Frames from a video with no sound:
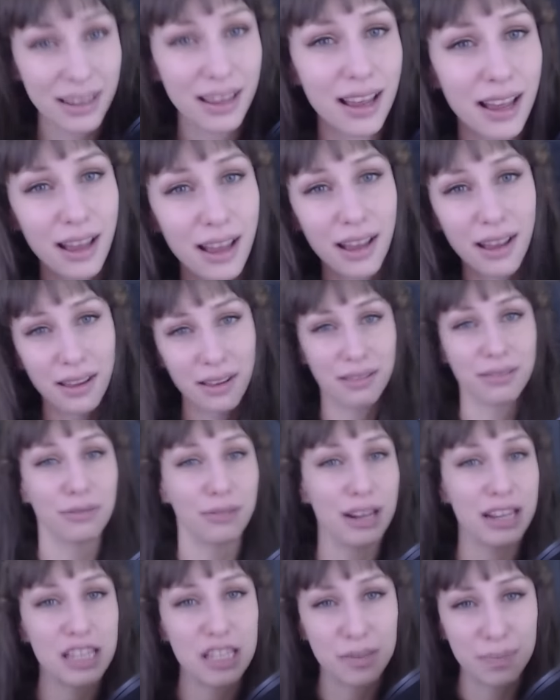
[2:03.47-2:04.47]
Uh,
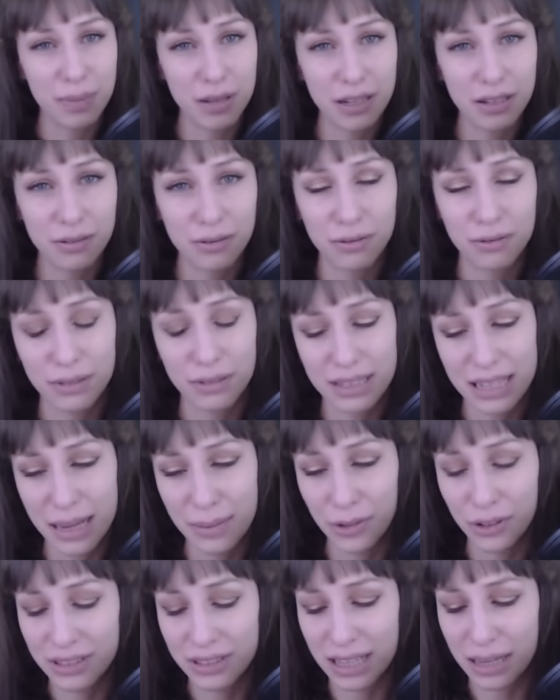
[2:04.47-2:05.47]
raid's been
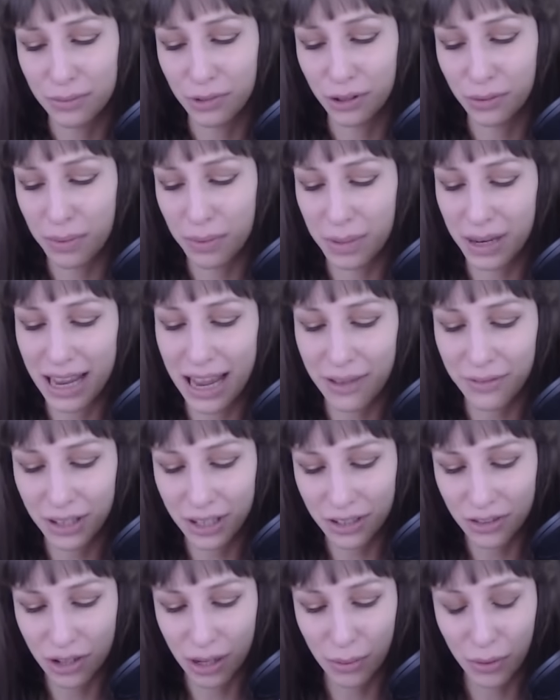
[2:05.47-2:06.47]
same old, same old. We've been
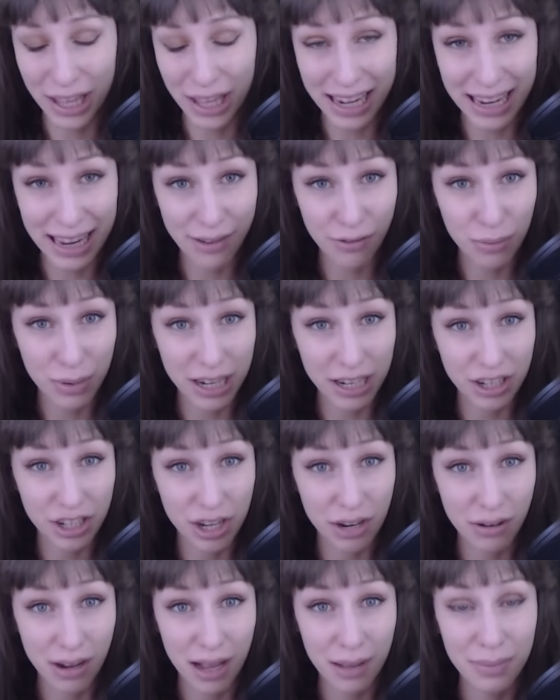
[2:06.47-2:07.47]
having trouble getting everybody to
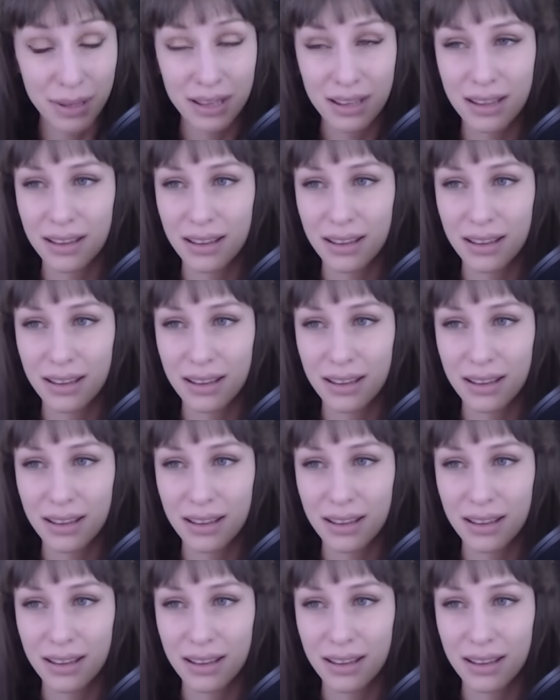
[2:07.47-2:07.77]
show up.